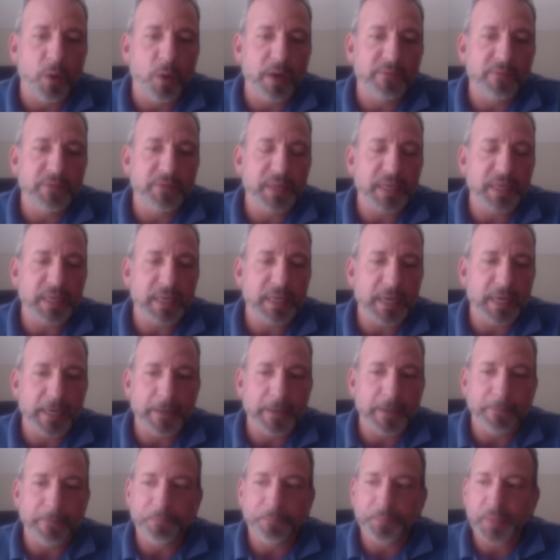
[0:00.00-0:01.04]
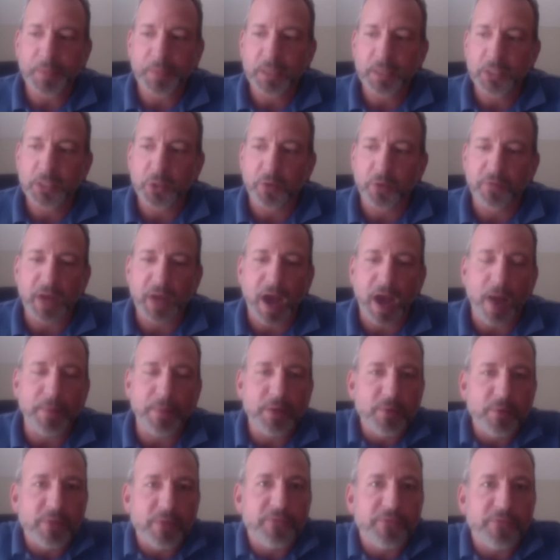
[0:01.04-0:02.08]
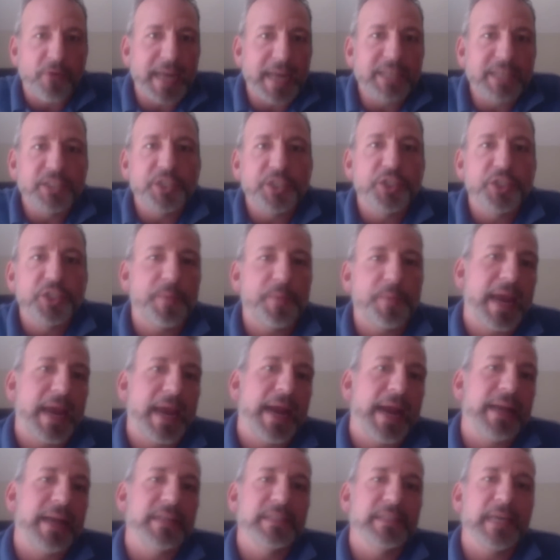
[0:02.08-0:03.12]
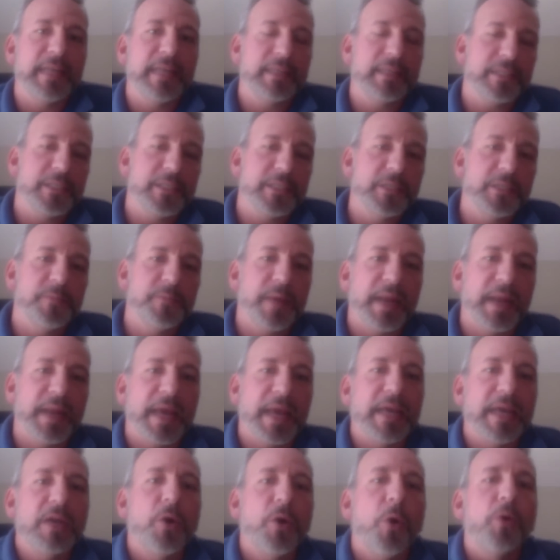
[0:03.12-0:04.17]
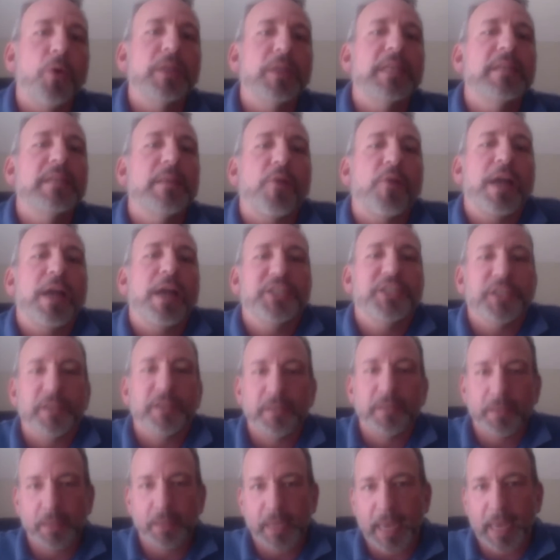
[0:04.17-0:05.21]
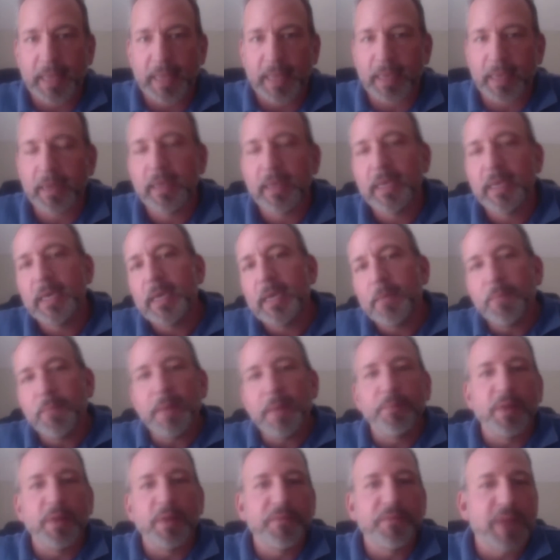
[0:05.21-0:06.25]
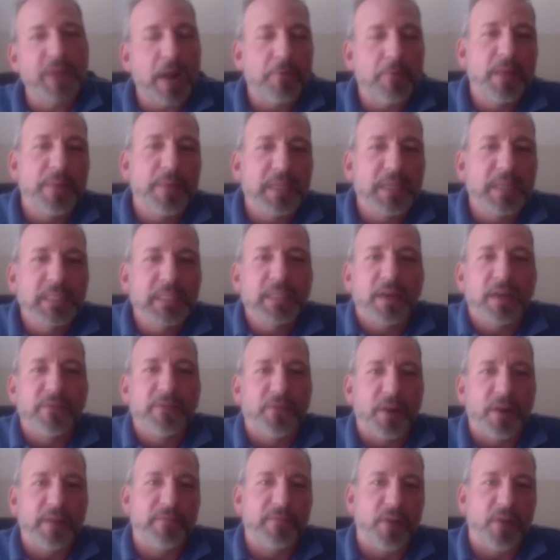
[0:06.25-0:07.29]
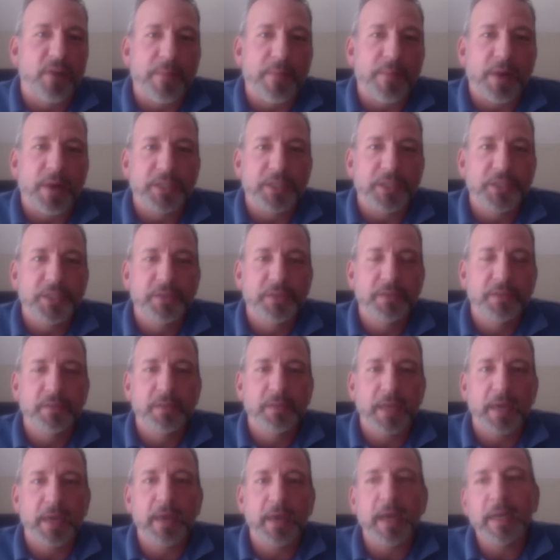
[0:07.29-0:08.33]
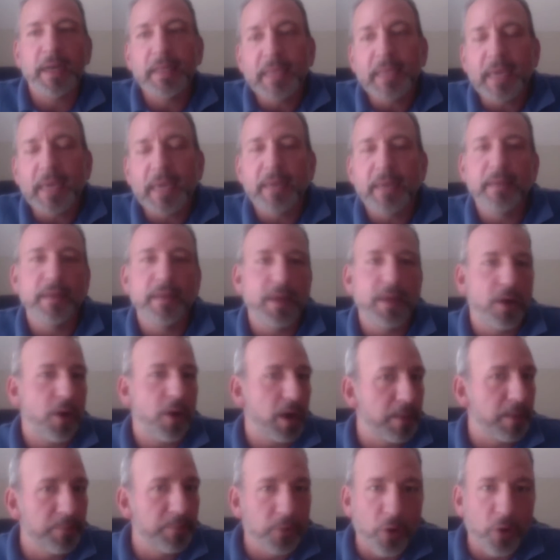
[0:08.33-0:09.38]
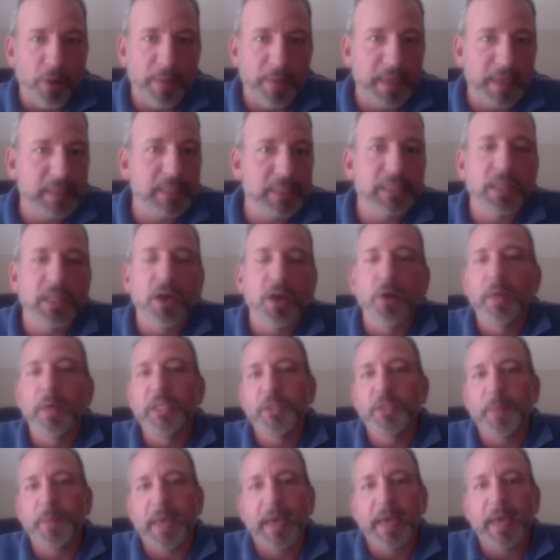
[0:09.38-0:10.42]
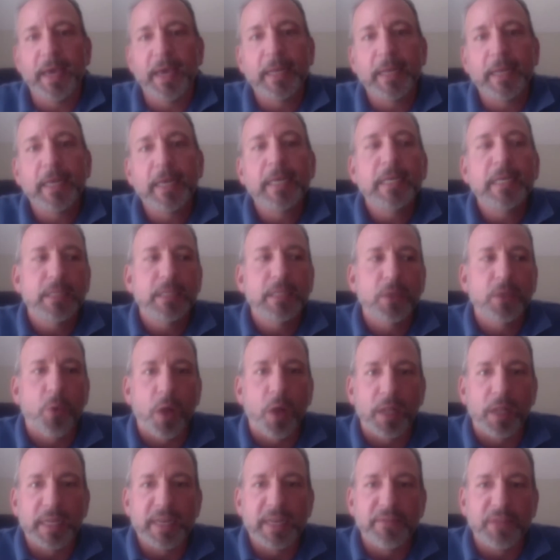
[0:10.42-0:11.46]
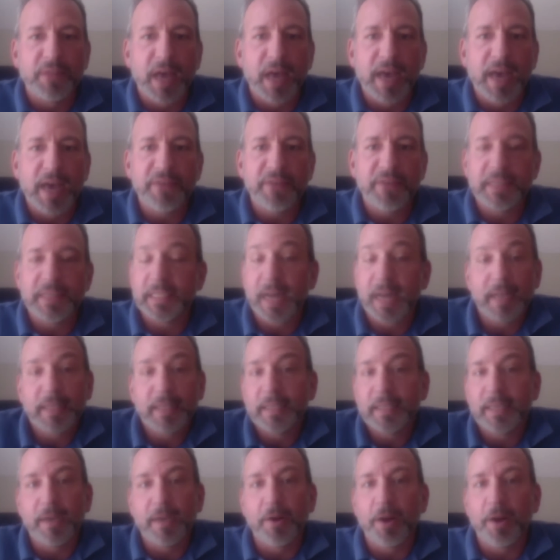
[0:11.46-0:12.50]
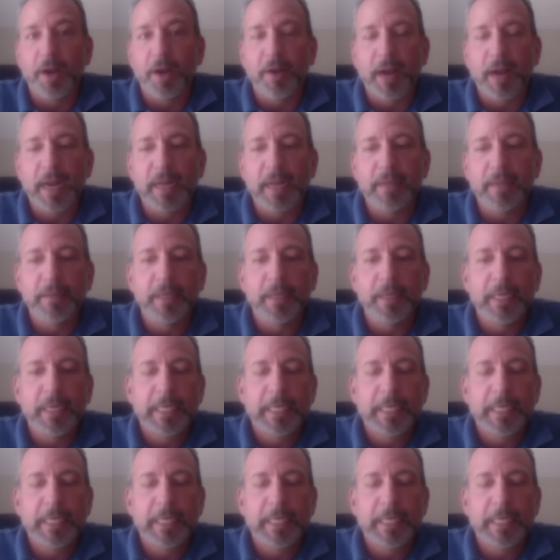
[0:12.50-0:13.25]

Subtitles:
of the sort of common refrains in Japan is that this has been a golden depression, okay, that people have not really been suffering very much, okay? And indeed, you know, unemployment is low in Japan. The quality of life has not deteriorated.